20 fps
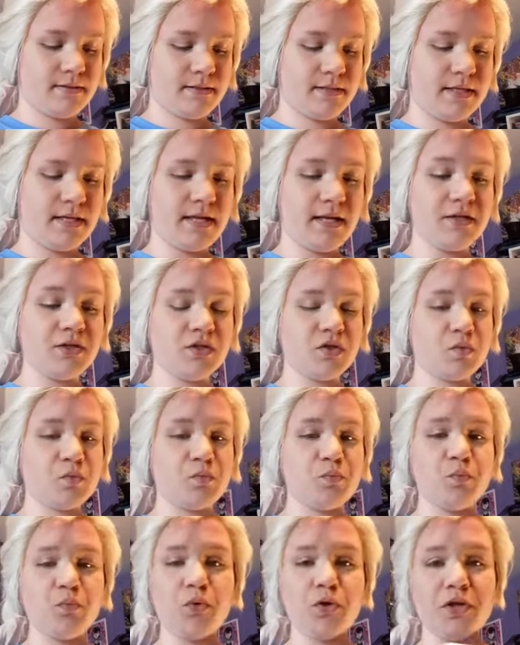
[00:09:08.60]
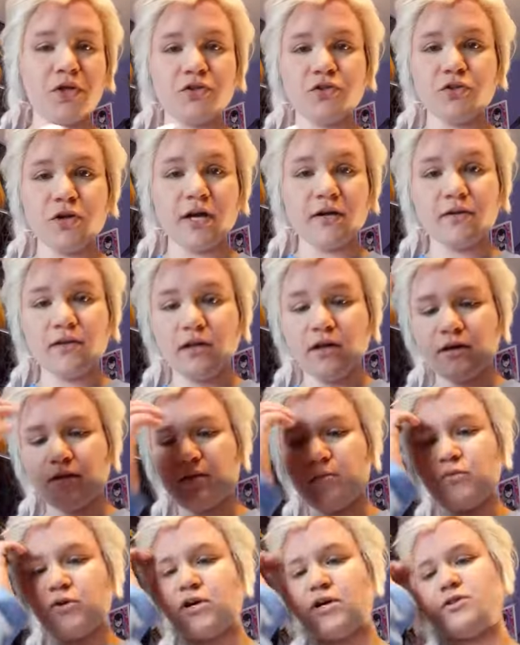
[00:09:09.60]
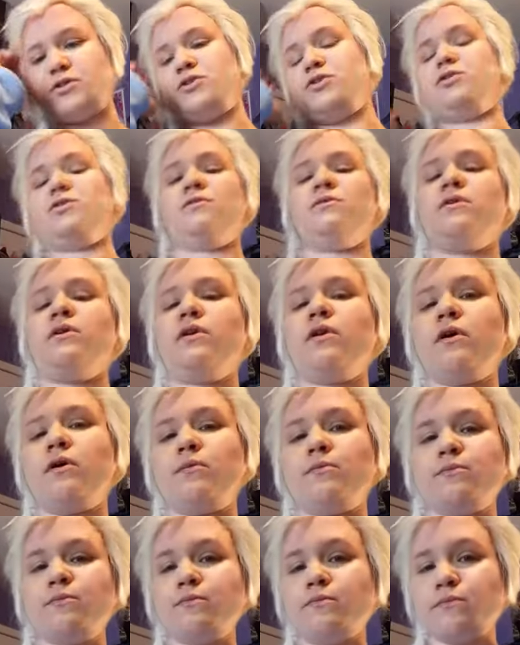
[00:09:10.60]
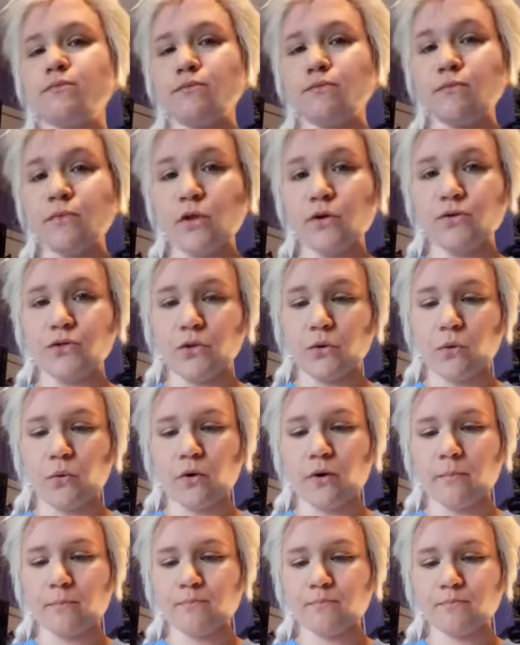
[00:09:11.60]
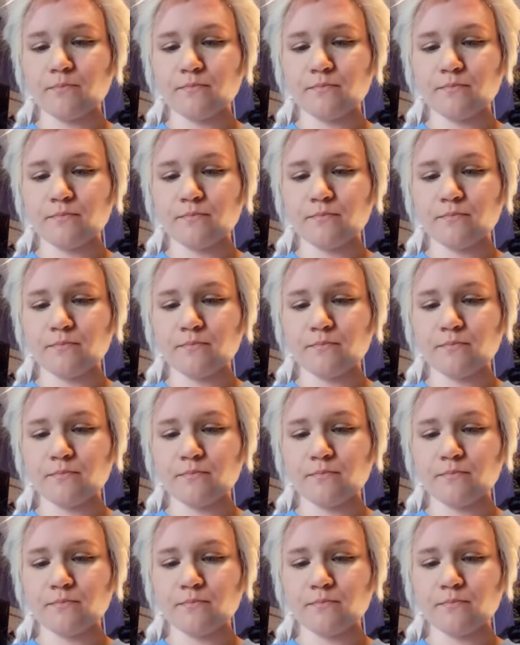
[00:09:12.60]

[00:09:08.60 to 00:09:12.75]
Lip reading: And I just put it directly on the brush, you know, no decorum.